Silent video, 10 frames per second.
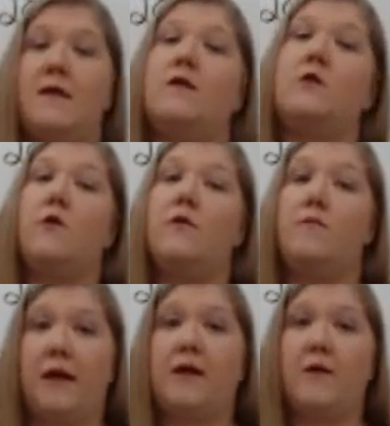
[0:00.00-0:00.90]
then you'll the
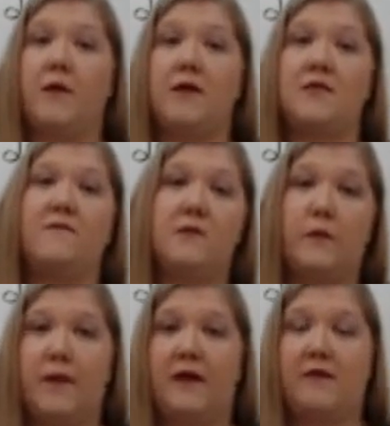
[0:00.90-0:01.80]
big number is
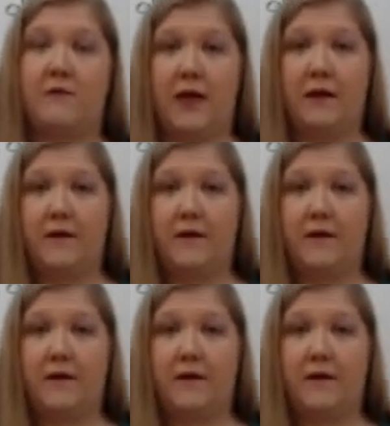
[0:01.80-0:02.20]
divisible by 3.